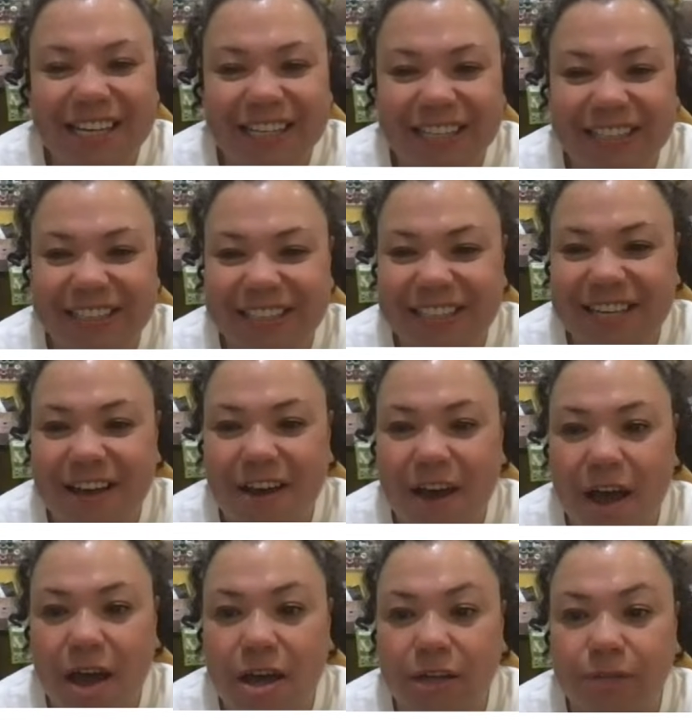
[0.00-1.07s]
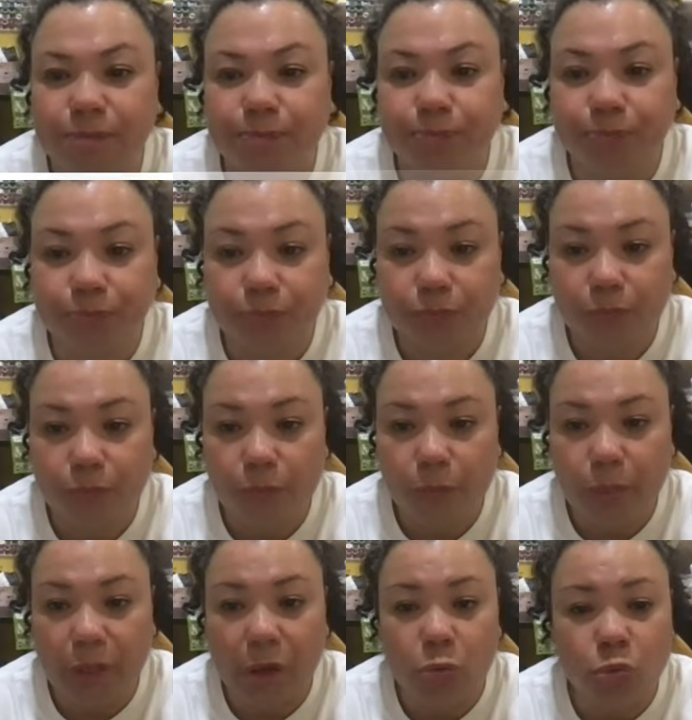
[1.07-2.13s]
And stuff.
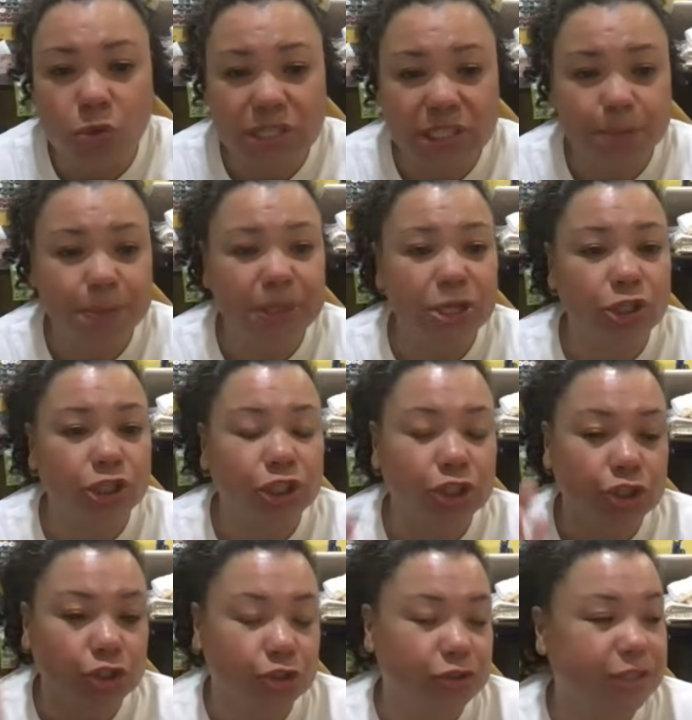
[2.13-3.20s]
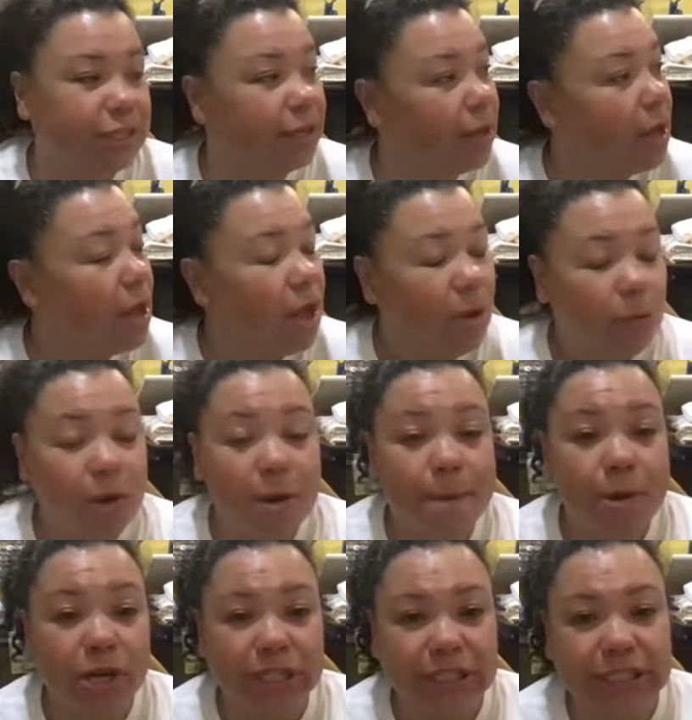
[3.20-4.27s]
What speed are you using? Well,
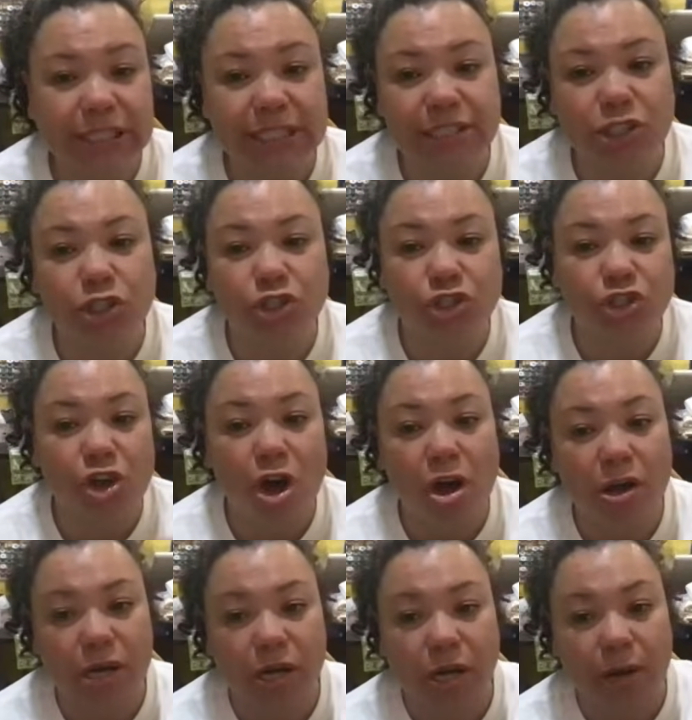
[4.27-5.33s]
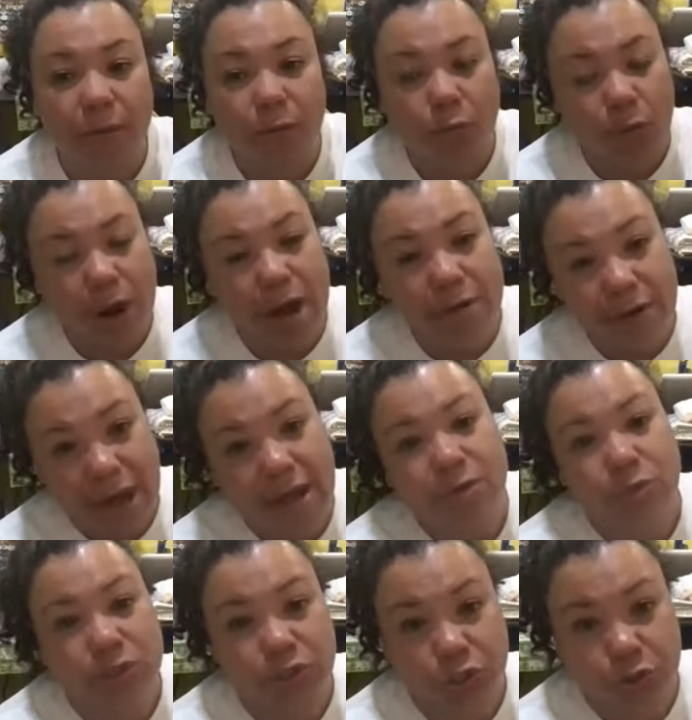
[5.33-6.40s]
Marlene, as you saw, while I
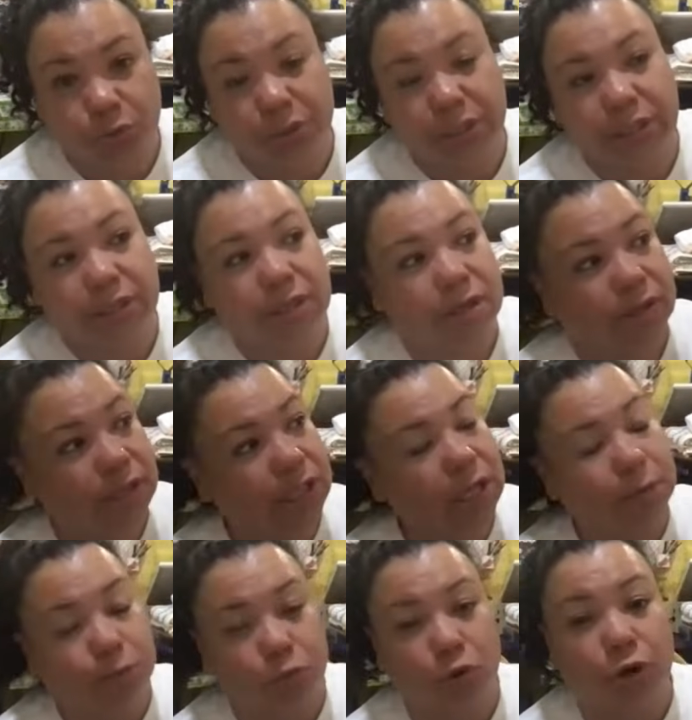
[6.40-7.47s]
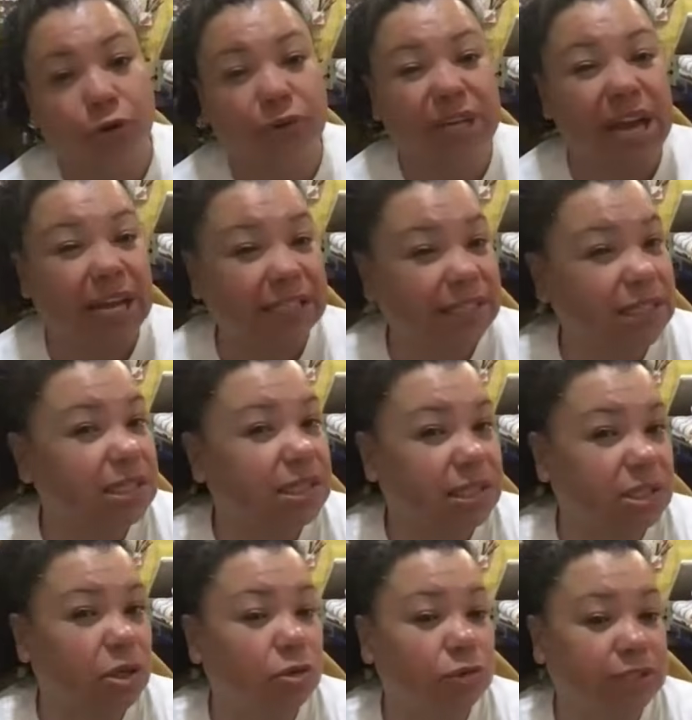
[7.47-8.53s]
was doing the embroidery, I did slow